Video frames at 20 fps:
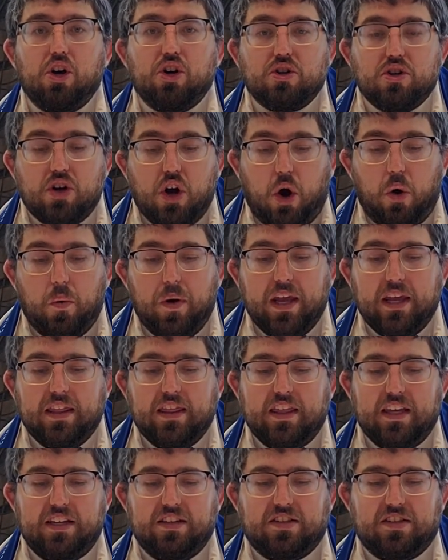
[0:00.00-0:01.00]
Knowing
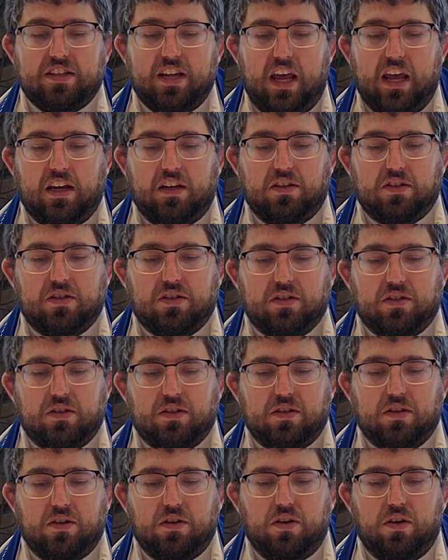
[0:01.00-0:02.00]
these stakes,
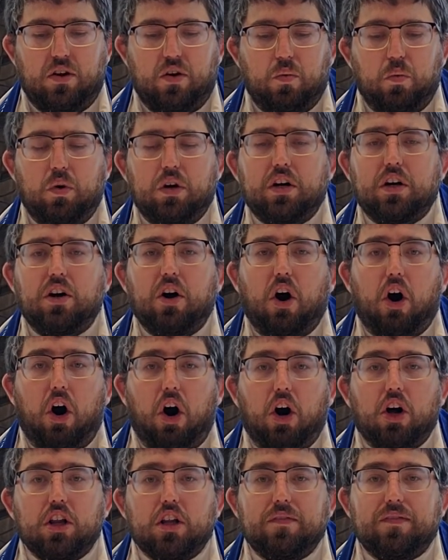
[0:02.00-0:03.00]
wouldn't
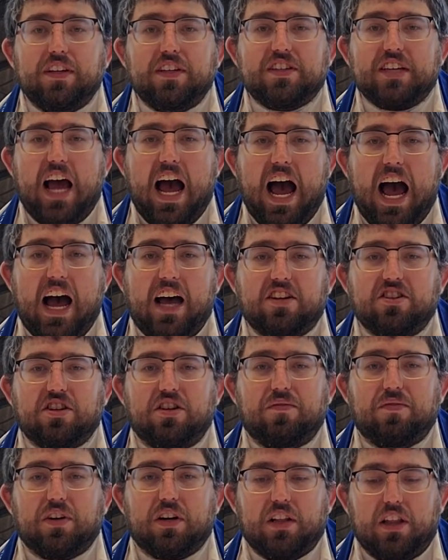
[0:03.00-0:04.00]
all of us
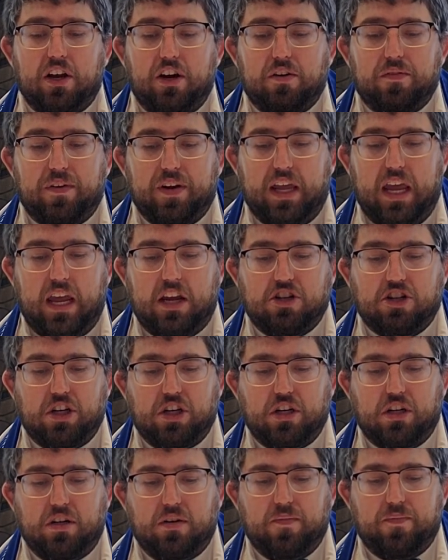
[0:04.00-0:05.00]
ask for
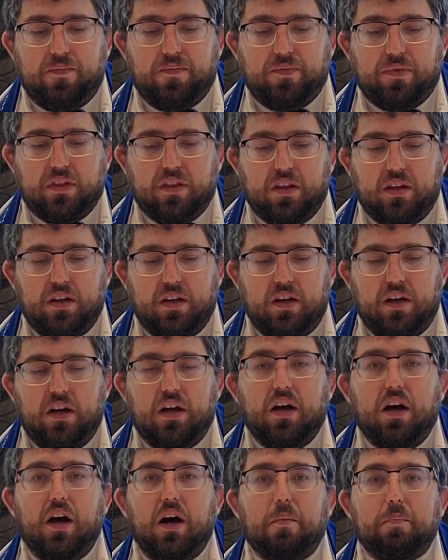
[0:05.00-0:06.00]
clarification?
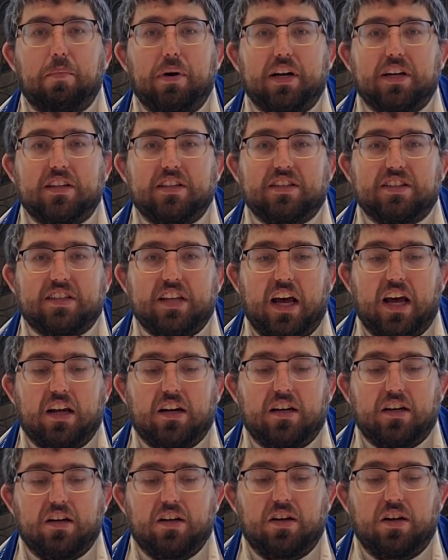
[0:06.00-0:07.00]
But
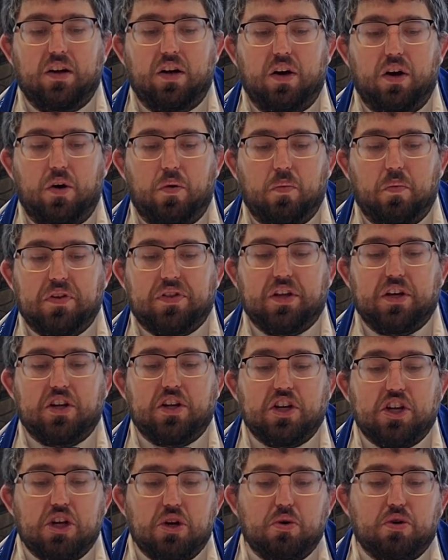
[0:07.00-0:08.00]
instead, with a
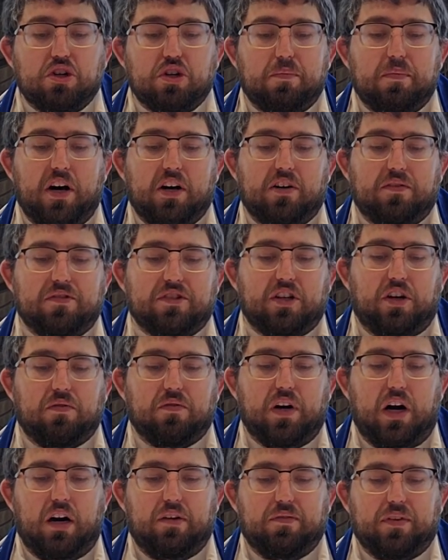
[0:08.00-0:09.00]
huge amount of
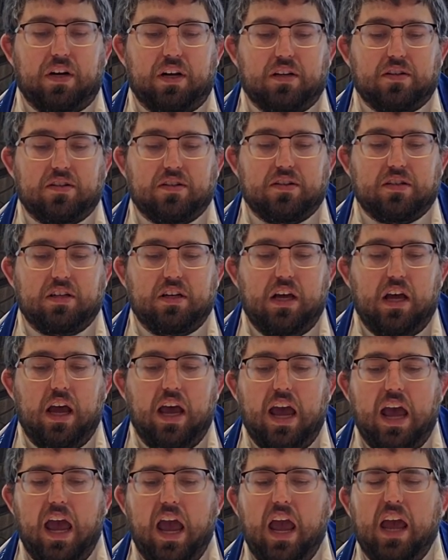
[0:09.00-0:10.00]
self-confidence
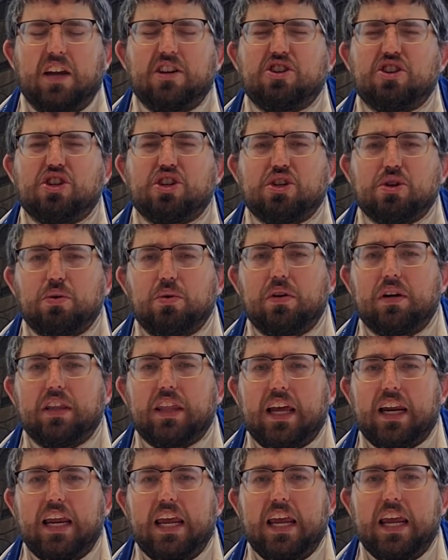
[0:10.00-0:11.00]
and sure
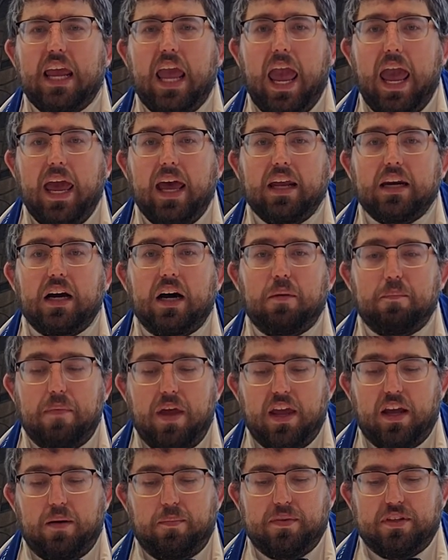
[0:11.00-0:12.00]
that he cannot
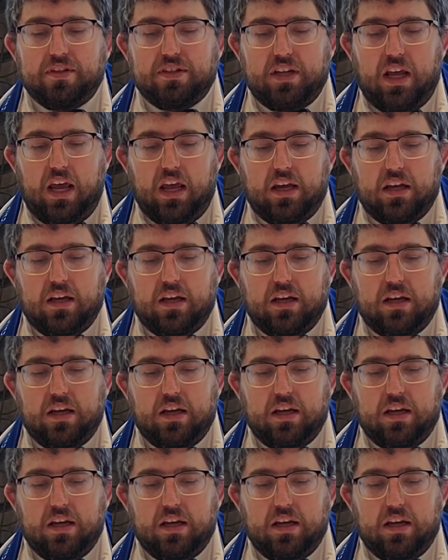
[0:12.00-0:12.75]
make a mistake,